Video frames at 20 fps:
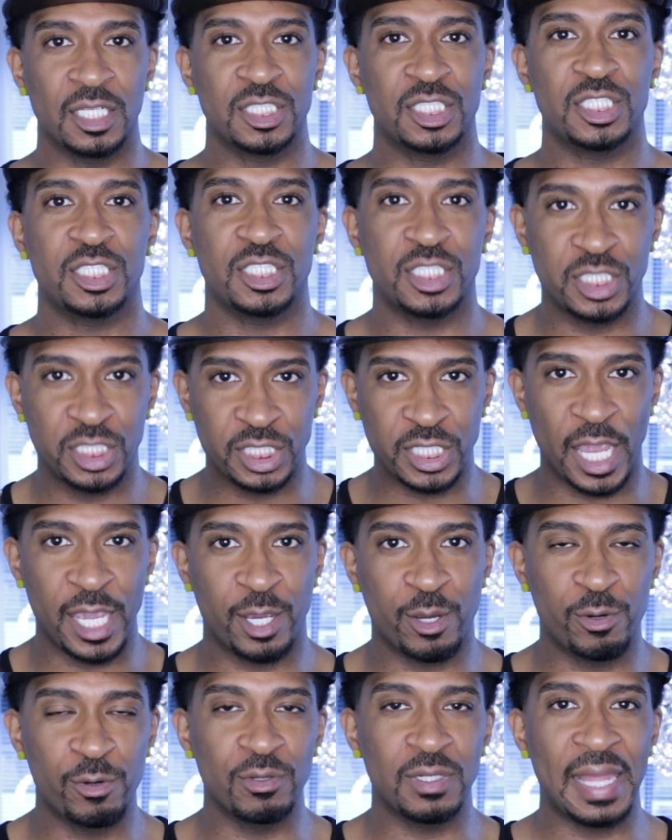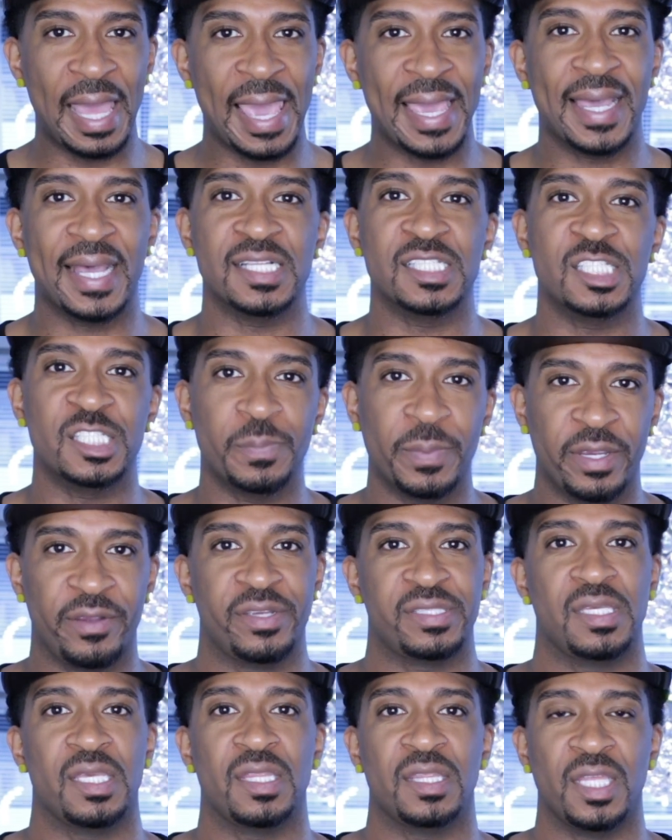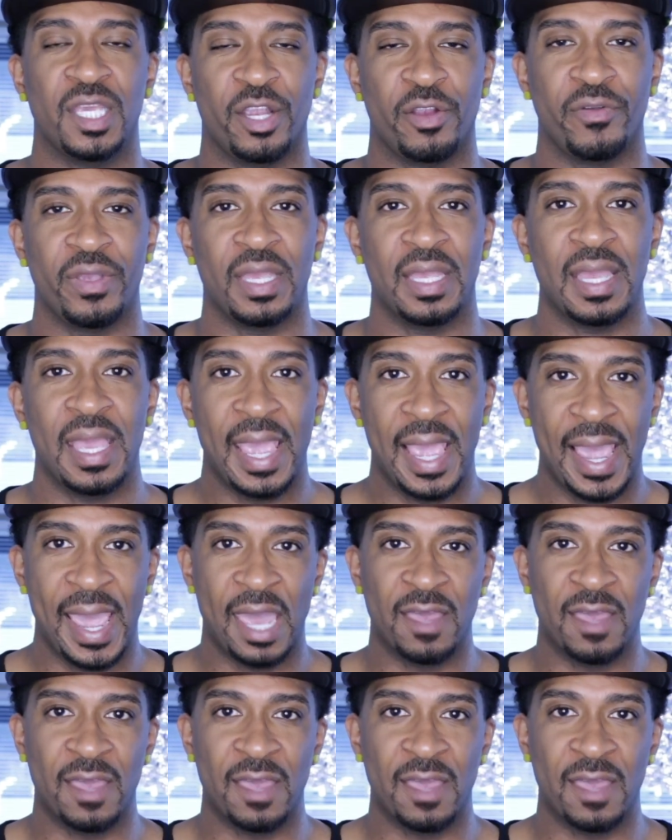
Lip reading: Shea Coulee conspiracy theory